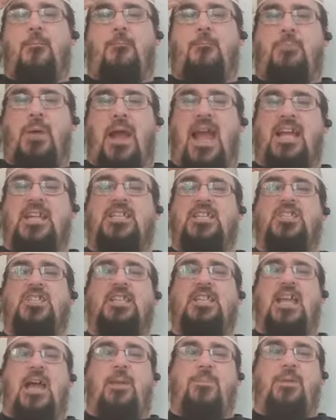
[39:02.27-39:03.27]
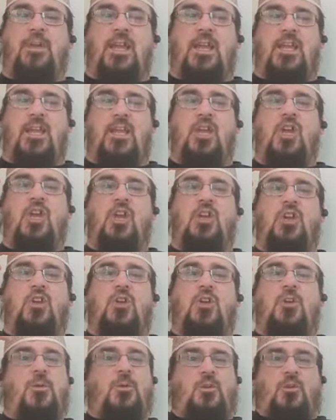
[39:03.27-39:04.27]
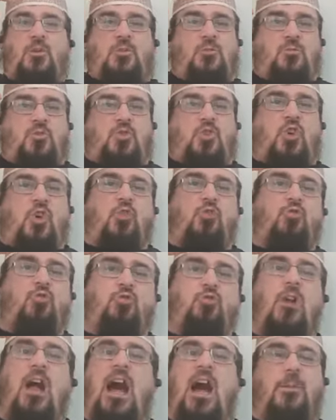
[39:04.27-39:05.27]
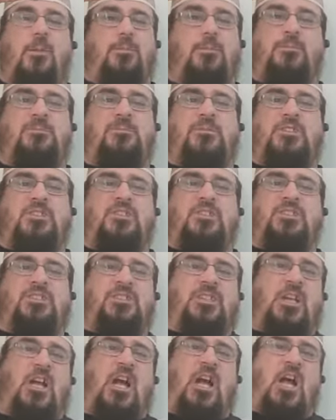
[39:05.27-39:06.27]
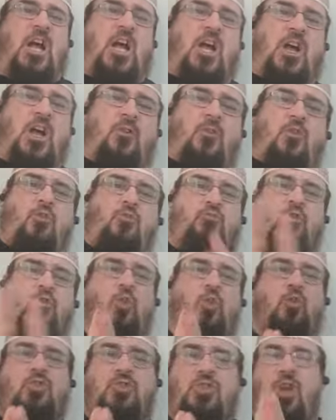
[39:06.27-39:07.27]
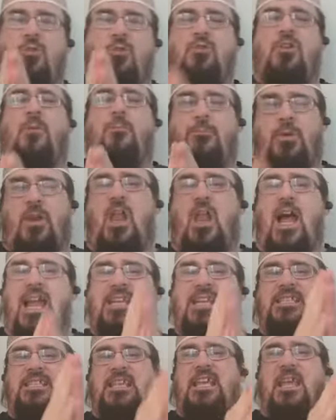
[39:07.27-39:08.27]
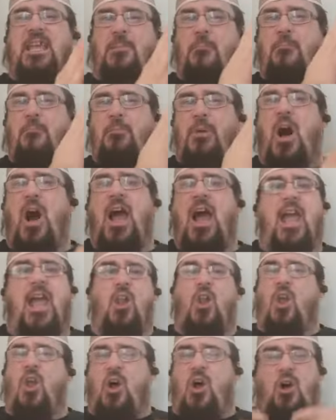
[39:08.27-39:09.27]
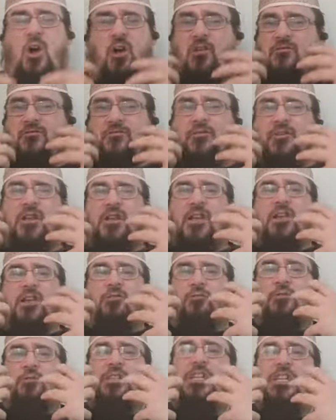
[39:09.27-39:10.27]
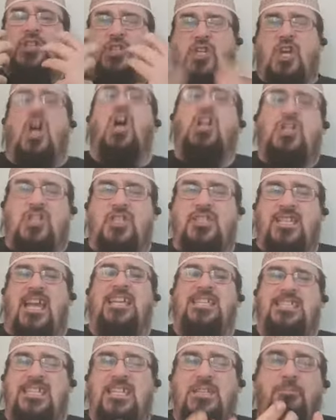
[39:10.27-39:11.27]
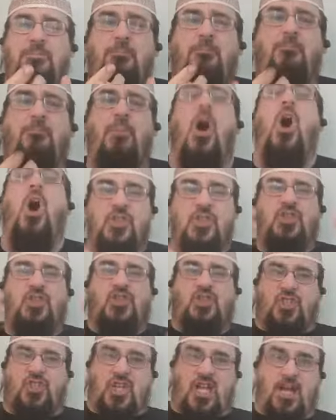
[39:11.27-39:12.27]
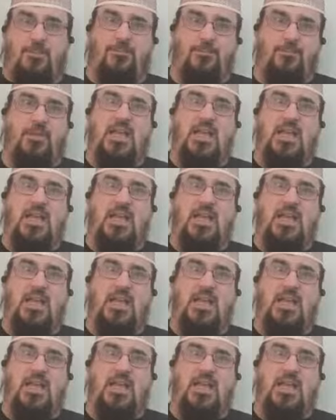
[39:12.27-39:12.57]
backstabbing, corrupt, uh, the rules don't apply to him pile of regurgitated pond scum.